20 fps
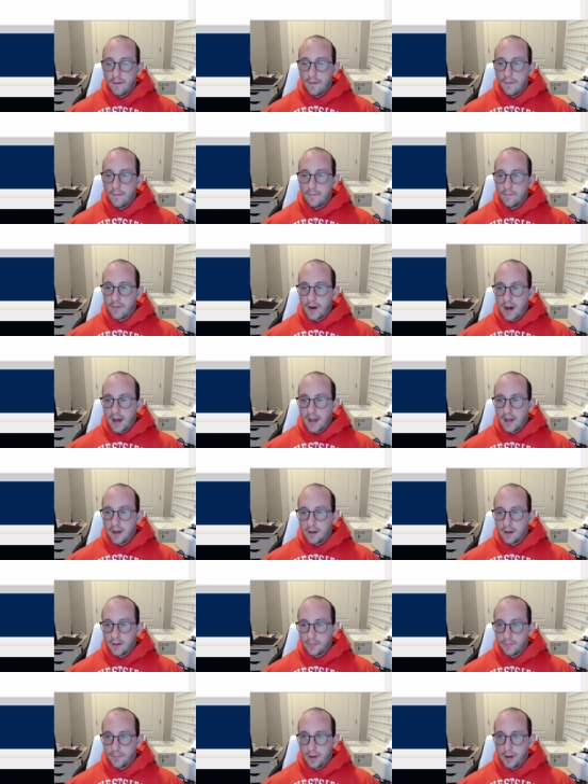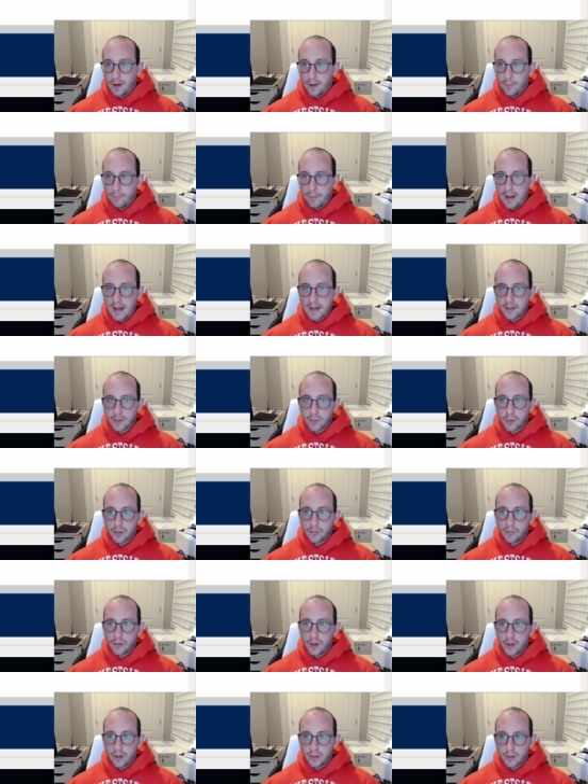via password
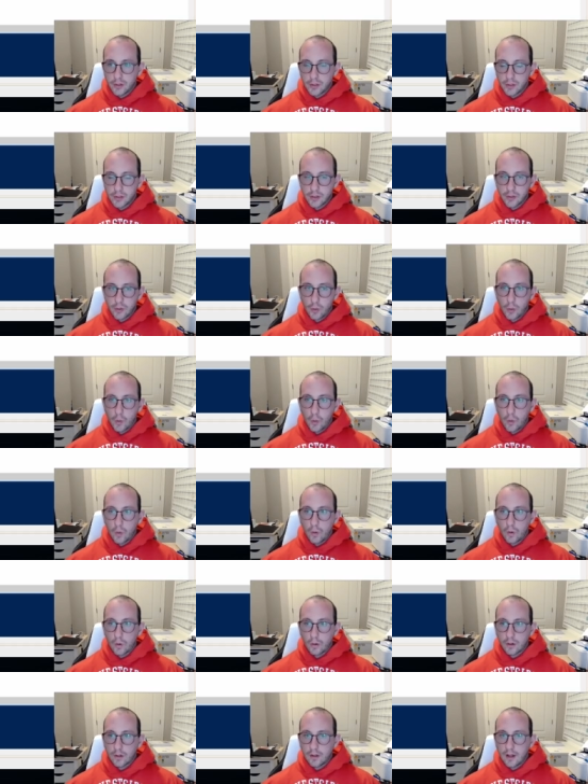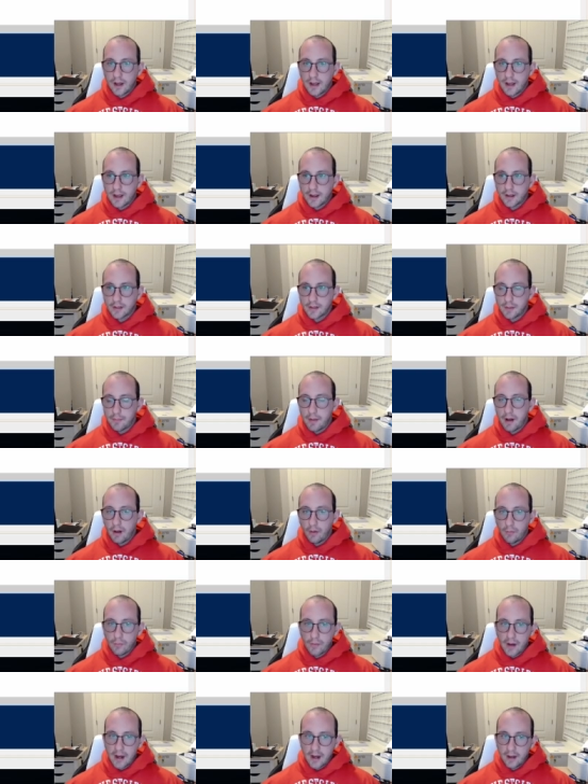vaults or CliXML
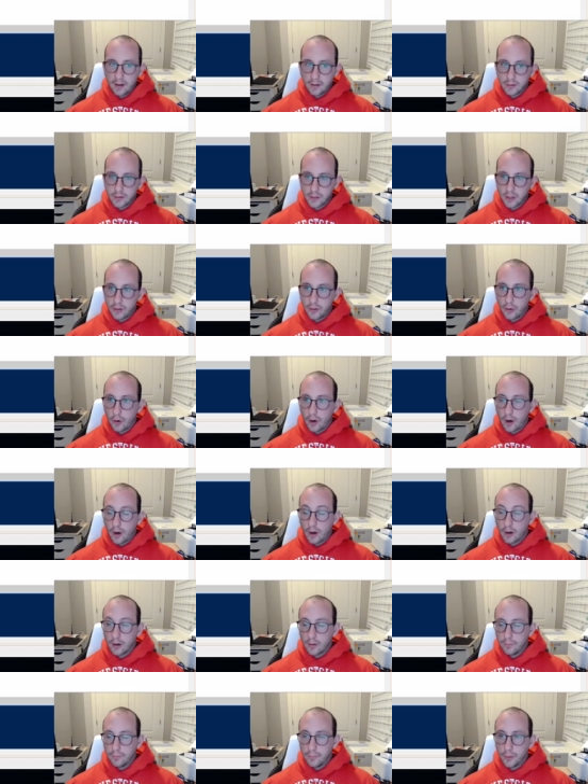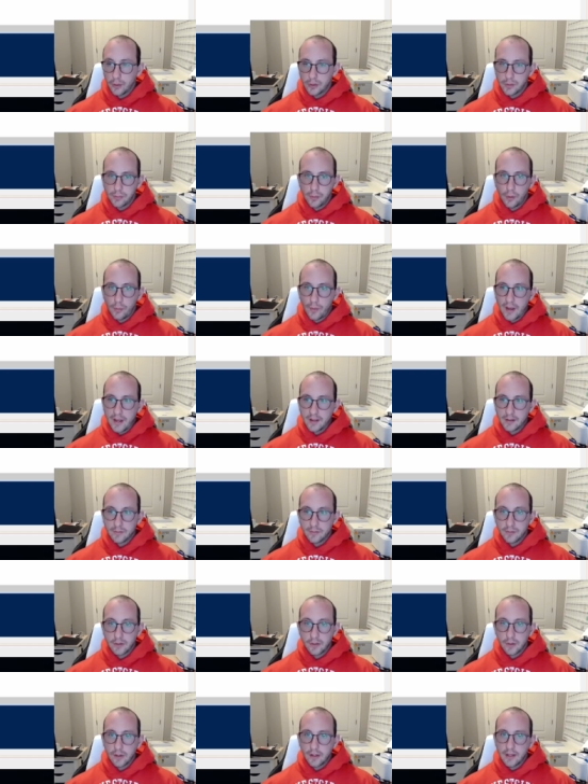files. There are multiple ways of
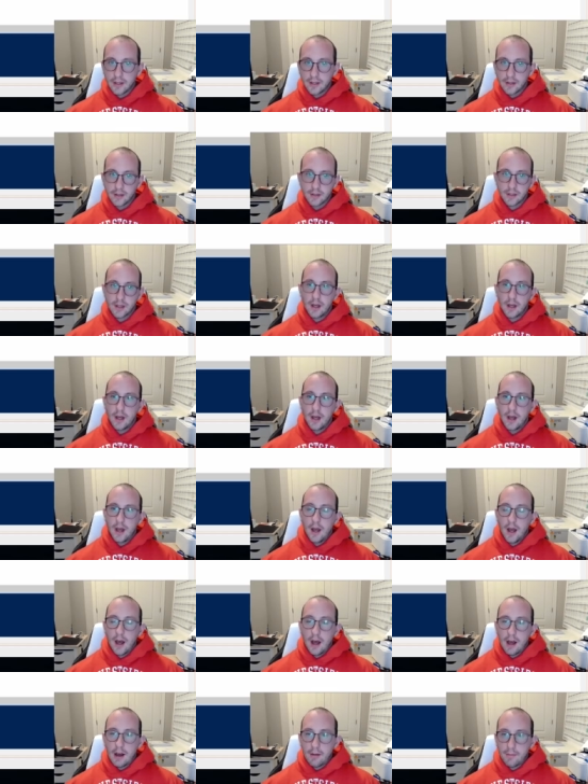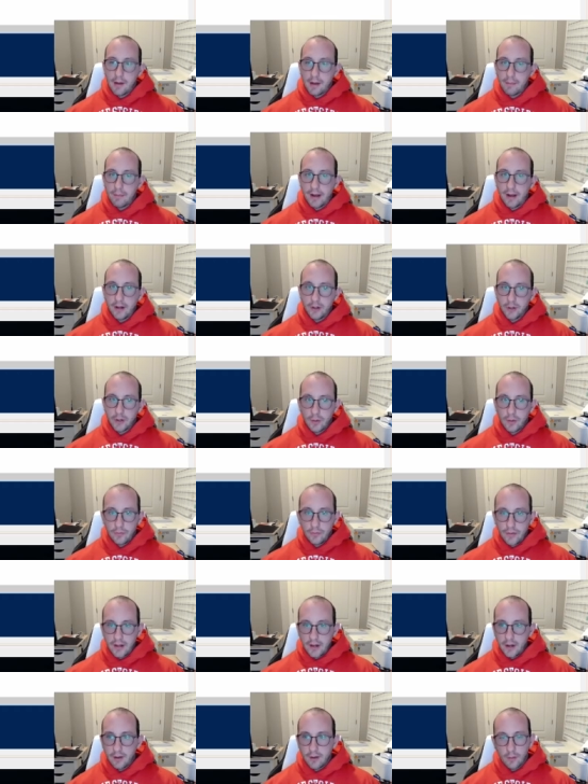doing this. I might do a
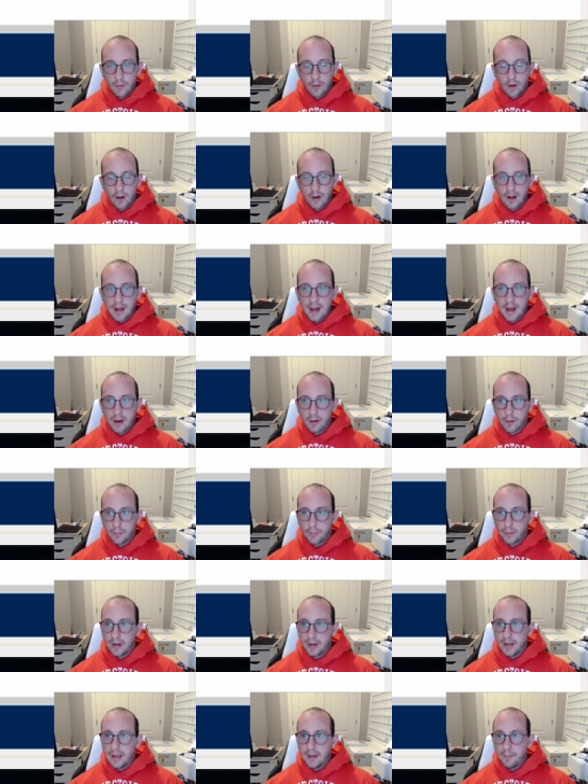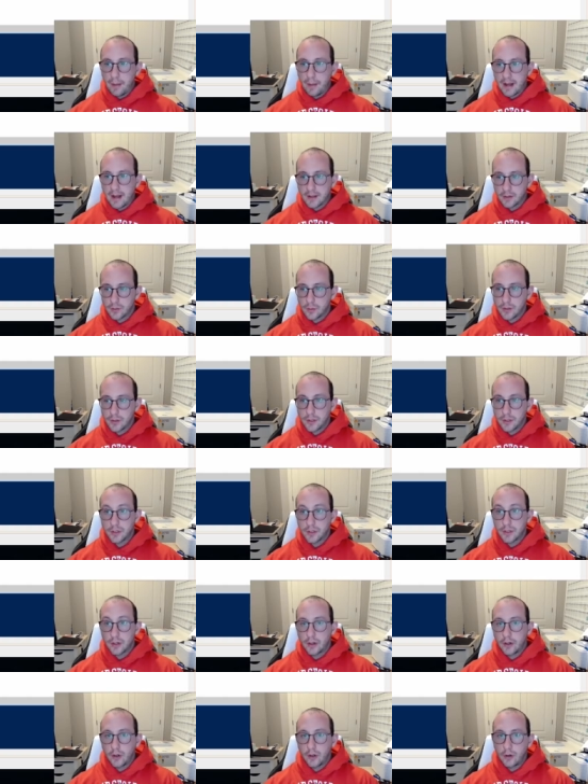video on how to bring in passwords
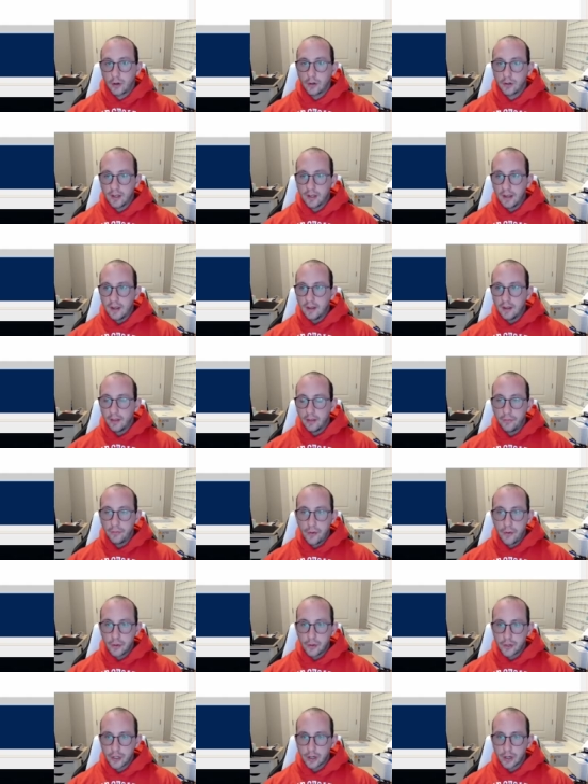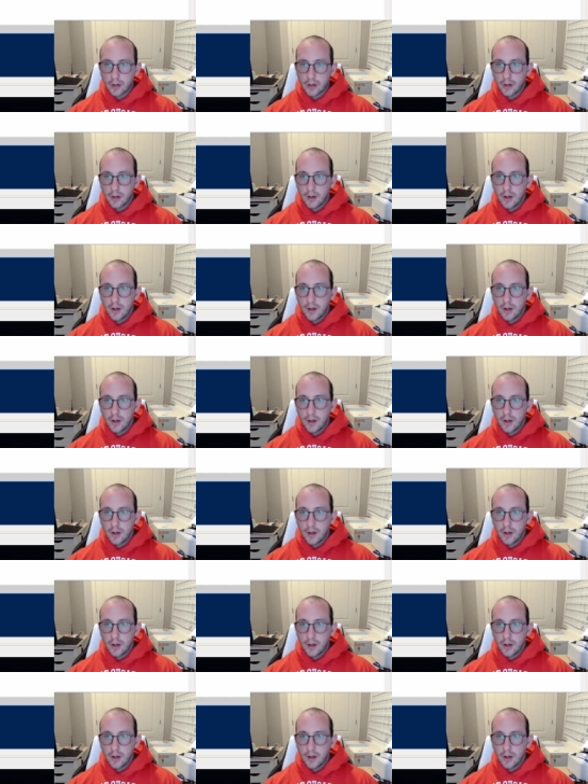securely in the future,